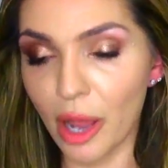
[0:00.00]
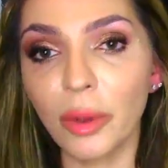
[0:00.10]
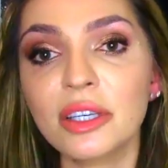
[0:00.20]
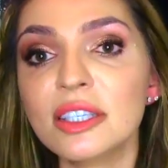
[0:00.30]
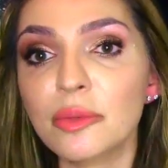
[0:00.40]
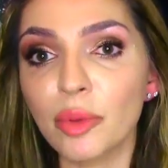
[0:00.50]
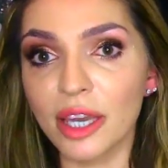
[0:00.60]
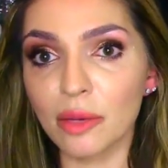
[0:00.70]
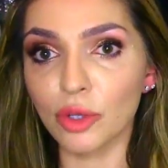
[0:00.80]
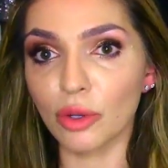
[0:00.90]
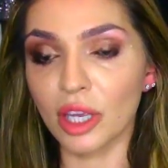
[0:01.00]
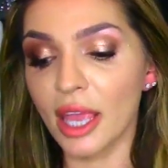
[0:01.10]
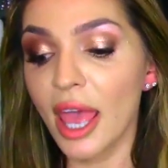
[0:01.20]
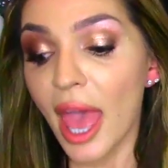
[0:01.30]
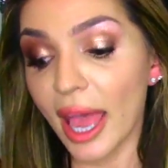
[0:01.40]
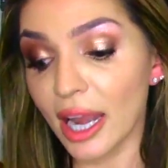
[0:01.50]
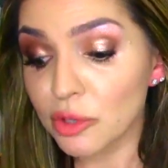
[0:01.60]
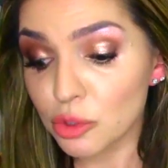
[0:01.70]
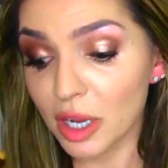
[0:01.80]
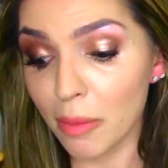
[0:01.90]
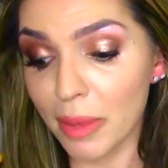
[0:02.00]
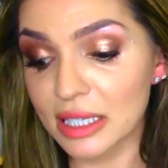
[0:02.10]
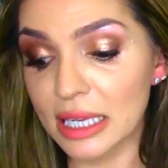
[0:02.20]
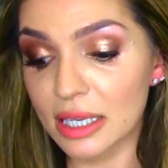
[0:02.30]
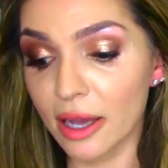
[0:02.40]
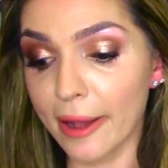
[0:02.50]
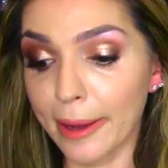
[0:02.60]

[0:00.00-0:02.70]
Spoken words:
I went to Planet Beauty and I was recommended